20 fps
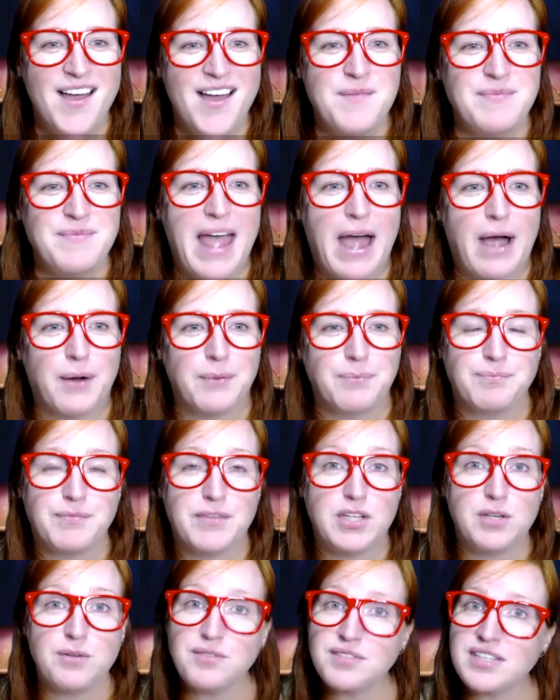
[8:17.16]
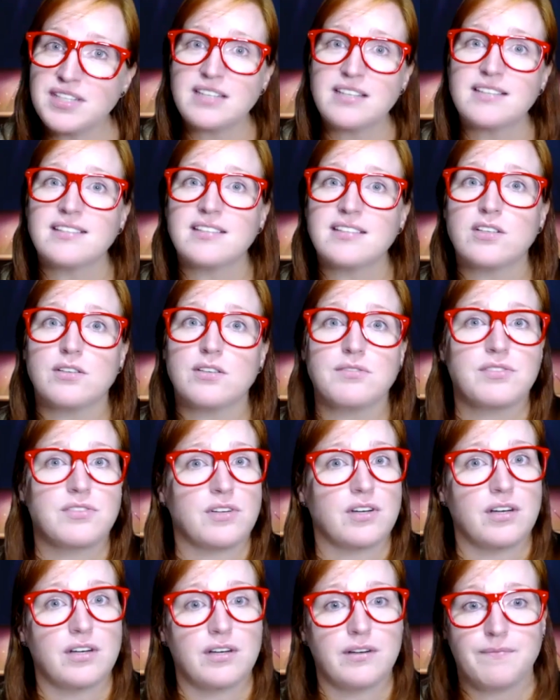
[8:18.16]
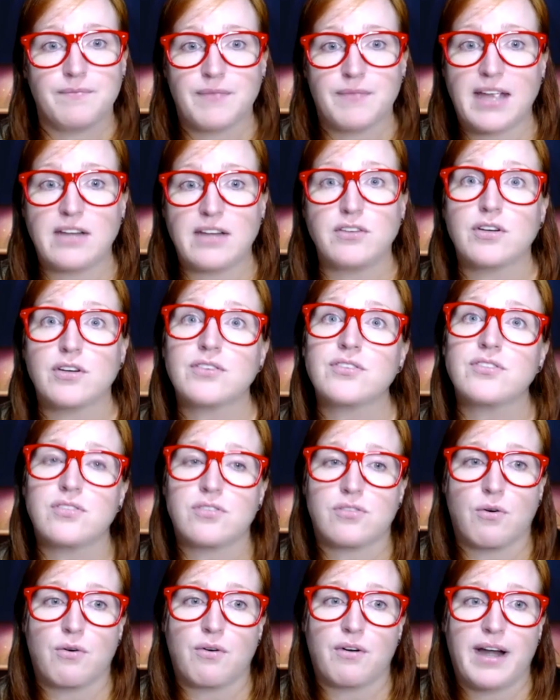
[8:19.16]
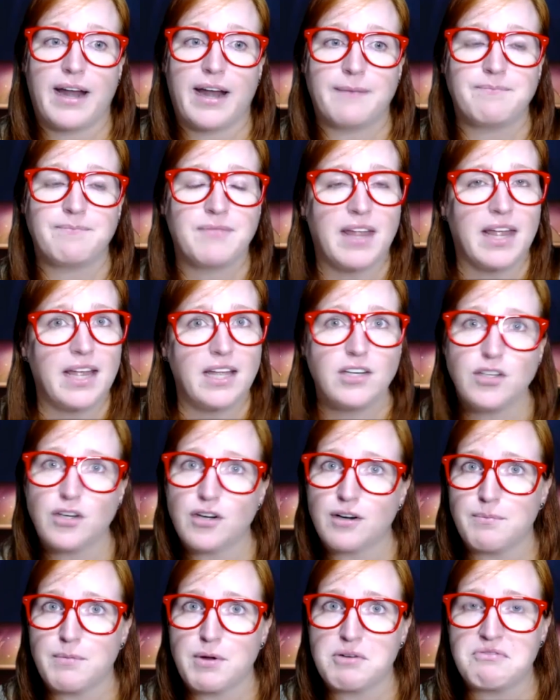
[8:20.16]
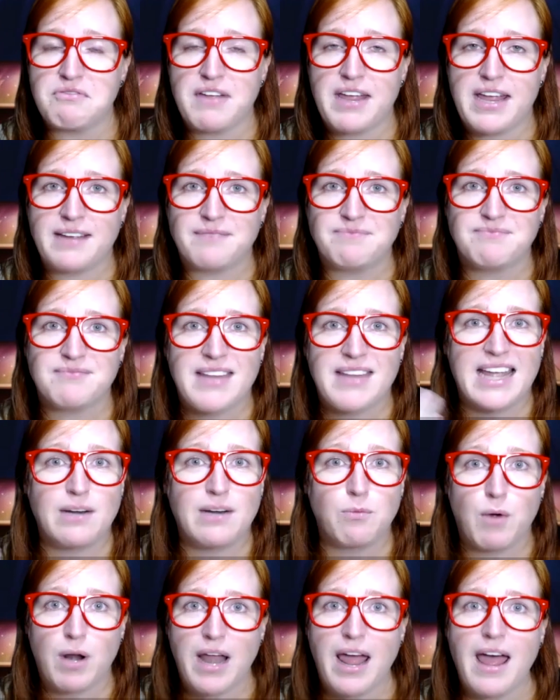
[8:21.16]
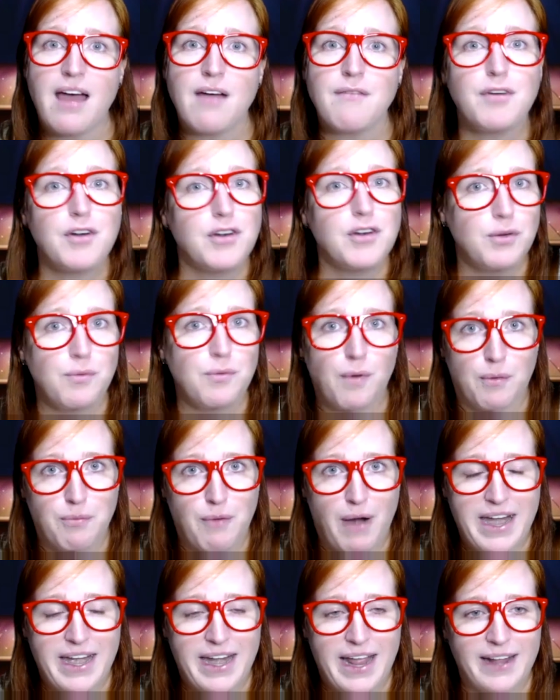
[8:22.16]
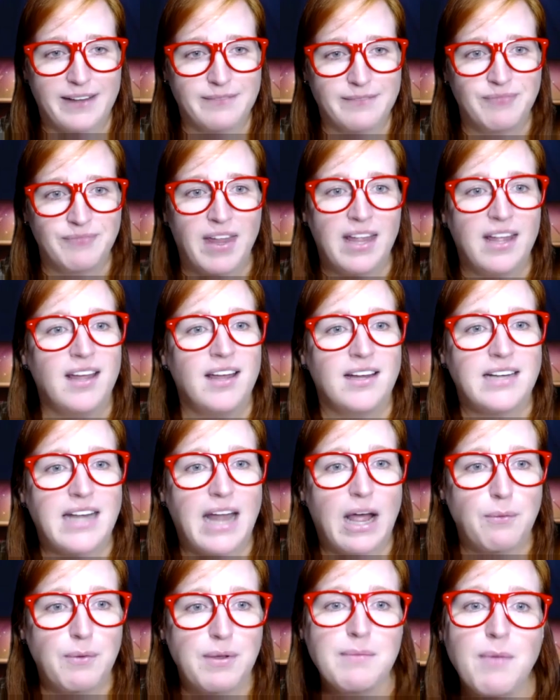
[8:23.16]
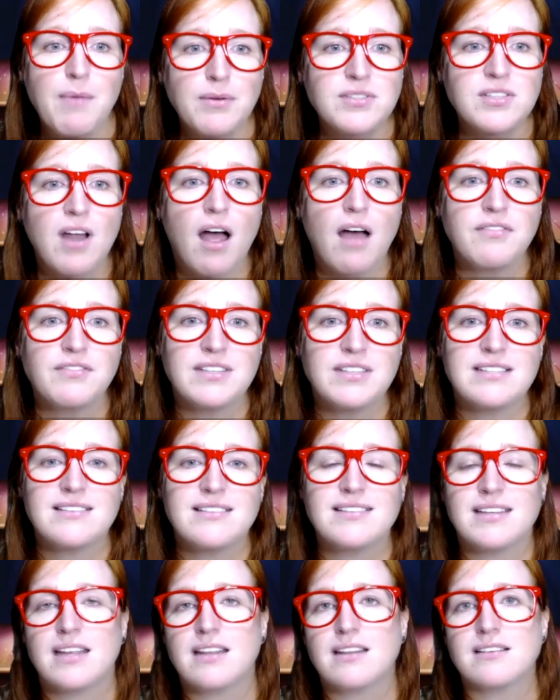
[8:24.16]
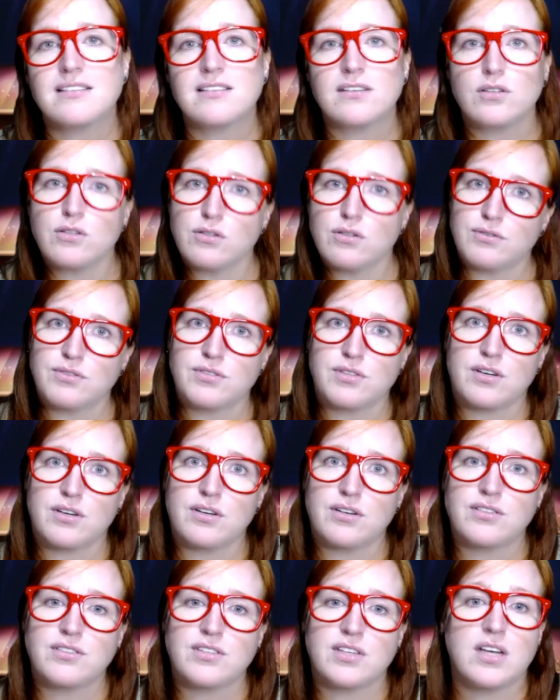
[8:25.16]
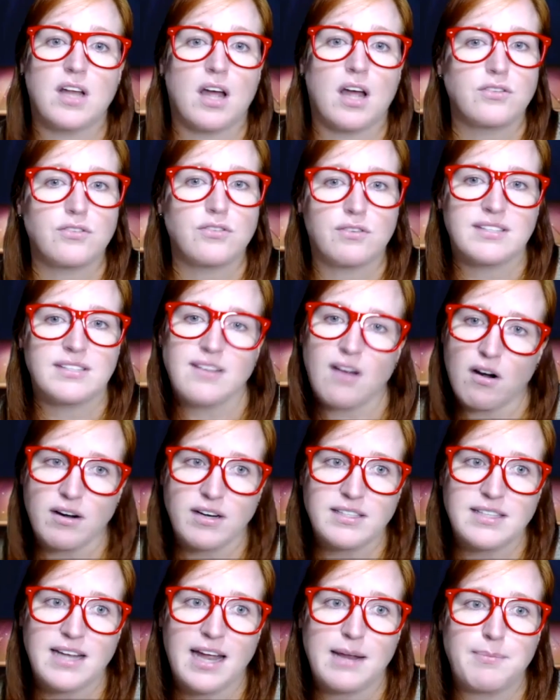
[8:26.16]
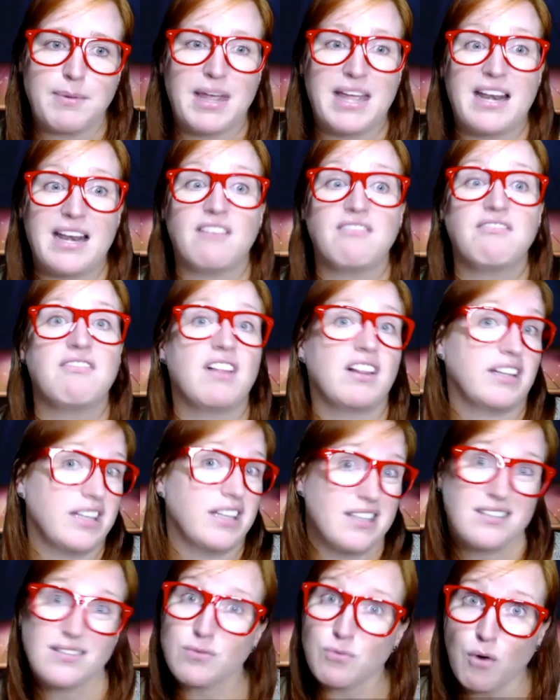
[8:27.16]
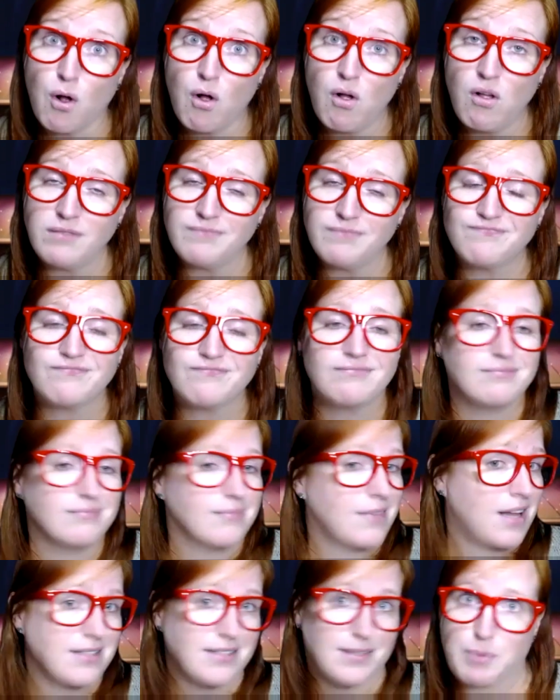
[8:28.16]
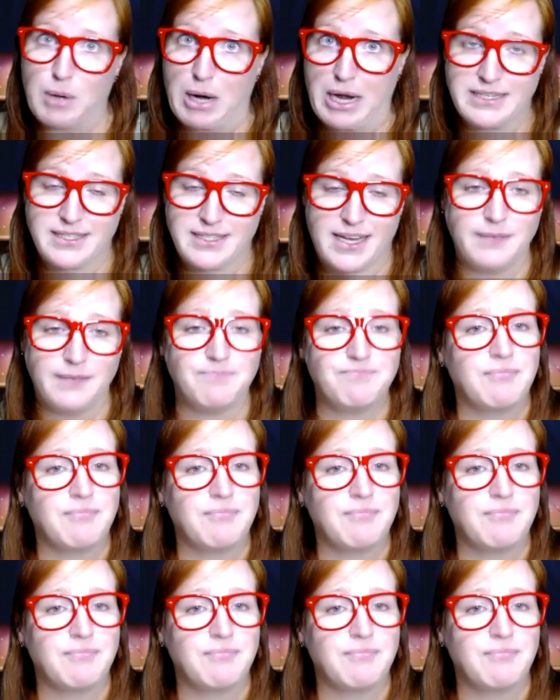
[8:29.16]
Now, using the seducer in your story, in your movie, in whatever you are writing. Now, we most often see the seducer, seductress archetype in a villainous role, not surprising,